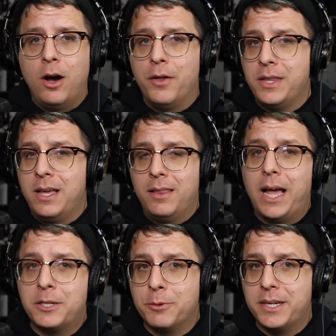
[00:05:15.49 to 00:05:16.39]
on the
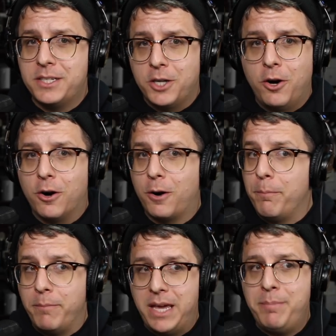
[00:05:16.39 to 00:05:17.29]
electric guitar,
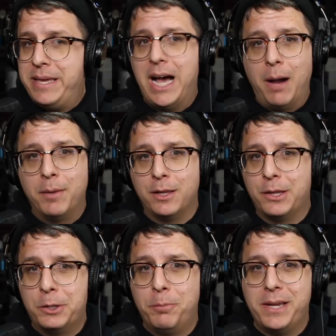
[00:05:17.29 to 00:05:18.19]
maybe I'm a
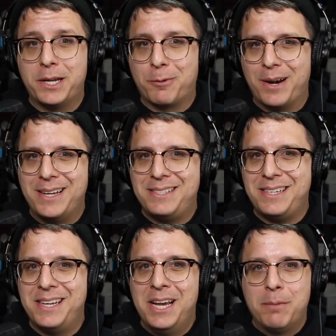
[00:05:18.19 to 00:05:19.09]
little bit
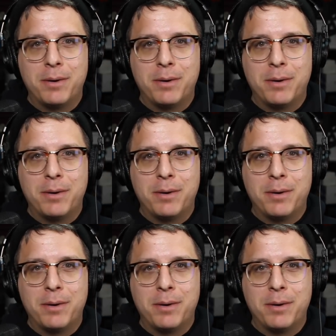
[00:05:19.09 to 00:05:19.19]
crazy,